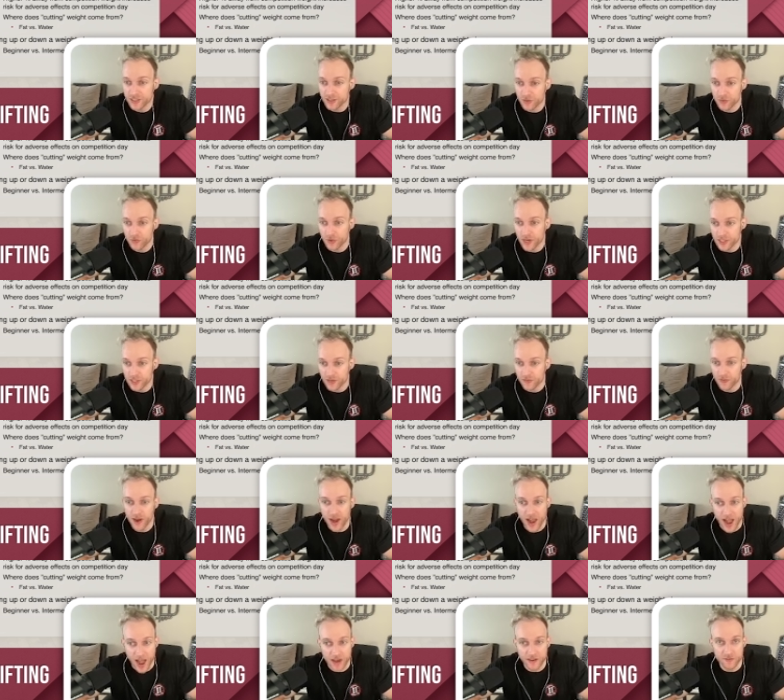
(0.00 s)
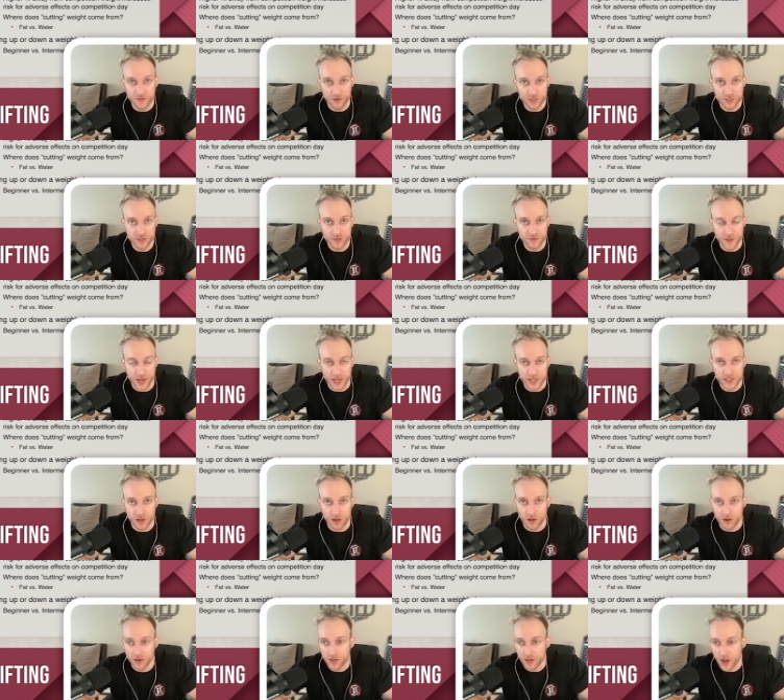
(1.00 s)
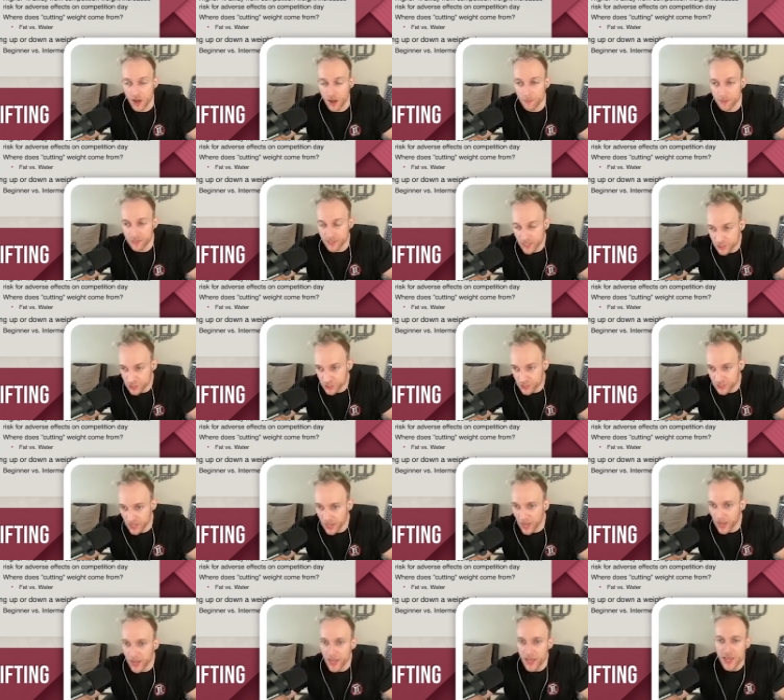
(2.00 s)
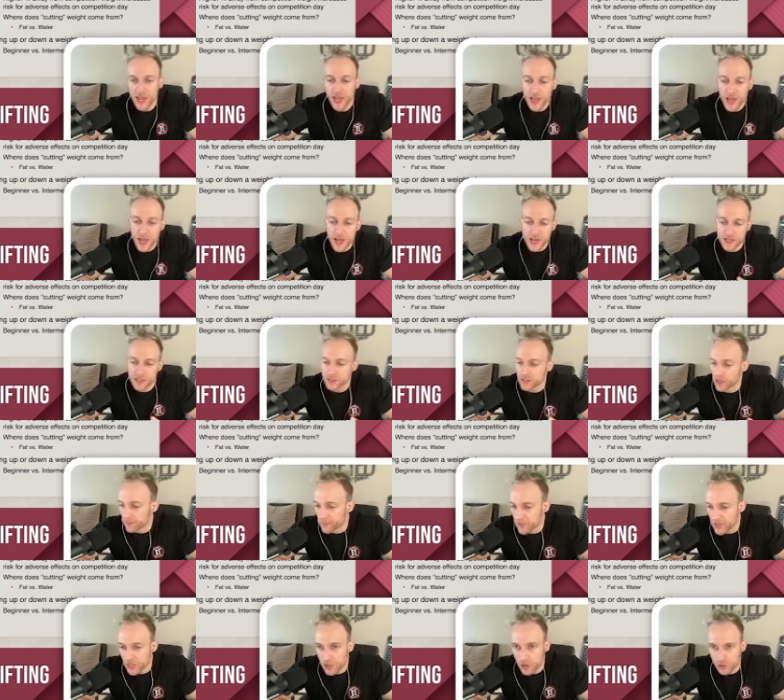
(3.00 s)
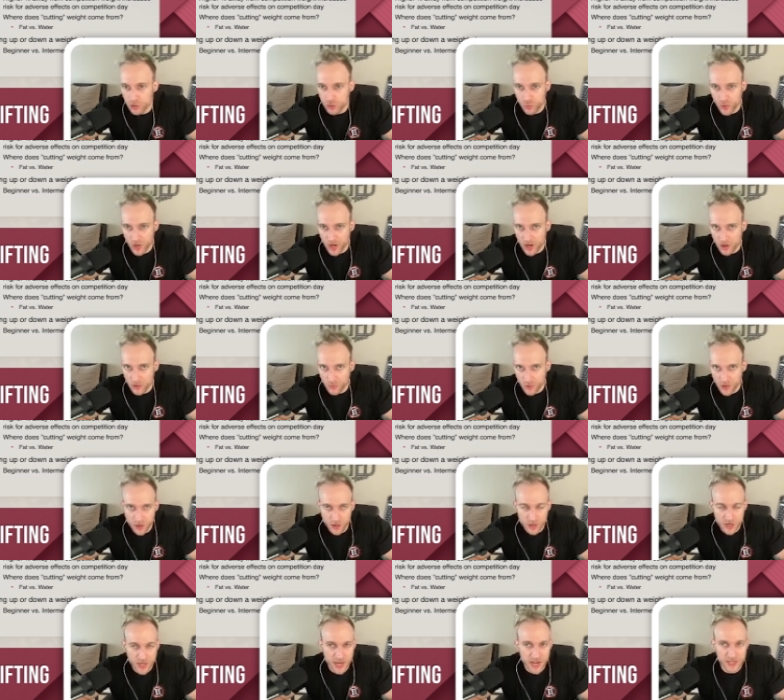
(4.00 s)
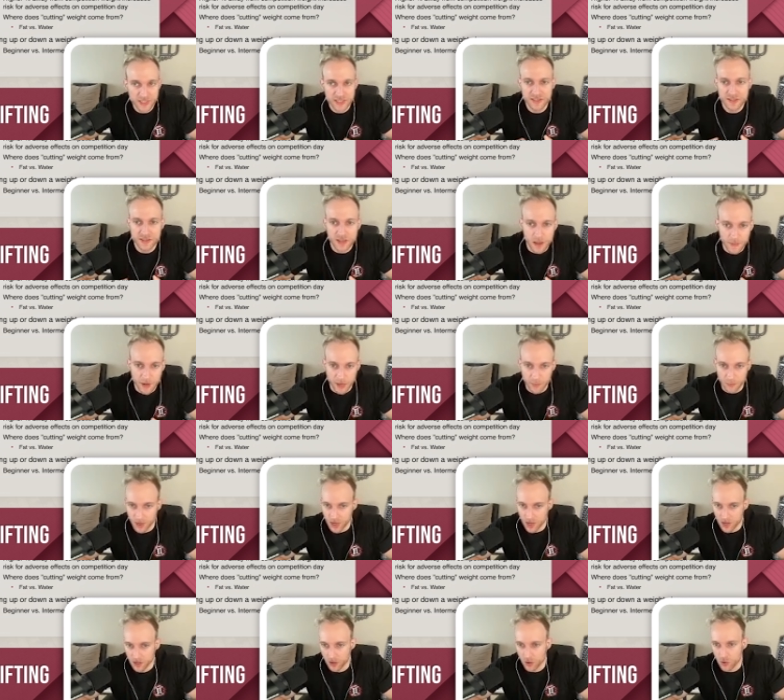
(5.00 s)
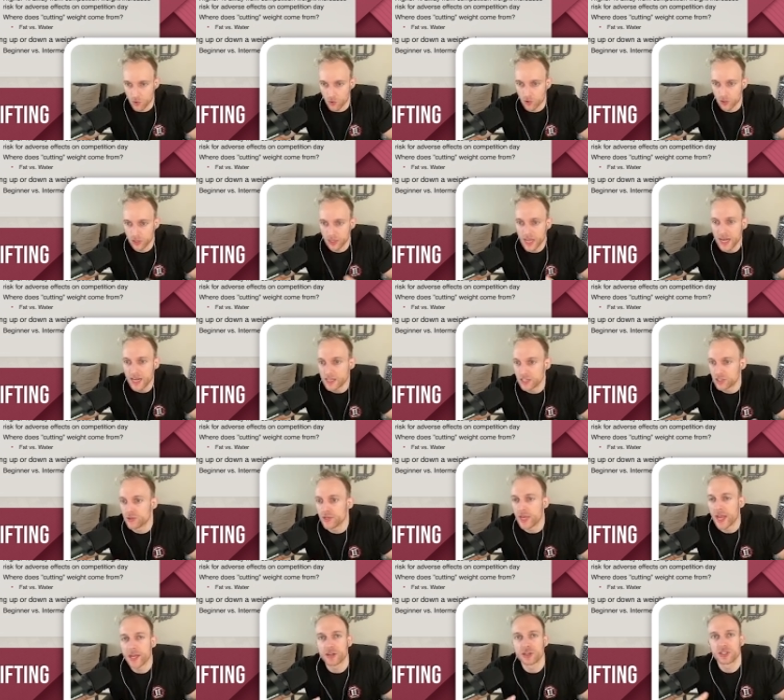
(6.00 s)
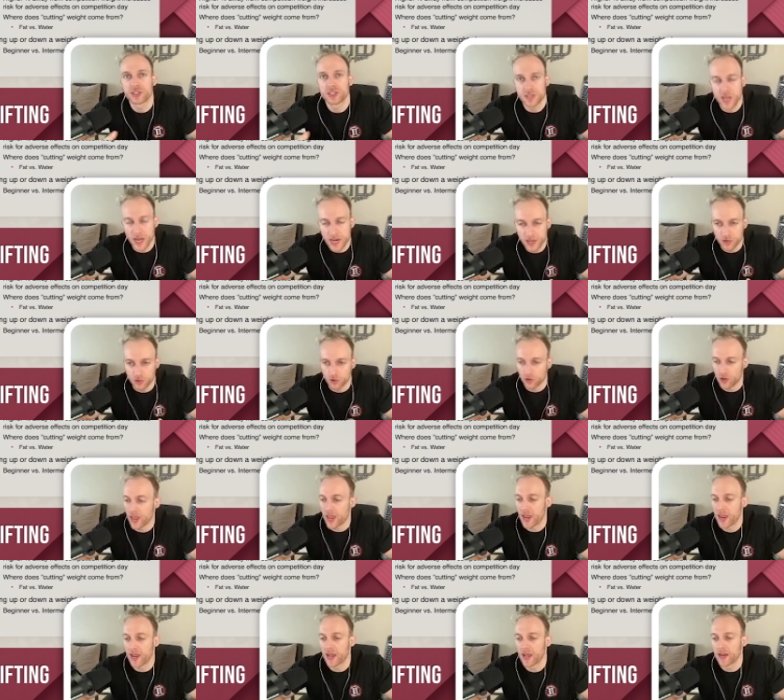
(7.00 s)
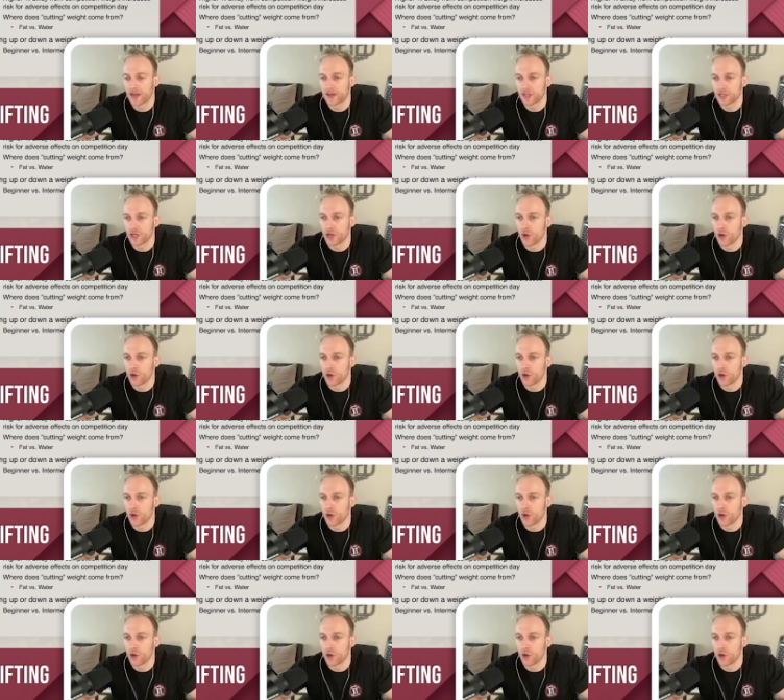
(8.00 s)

the risk for adverse effects on competition day. Something goes weird where you get a stomach bug, or ladies, you get your cycle and,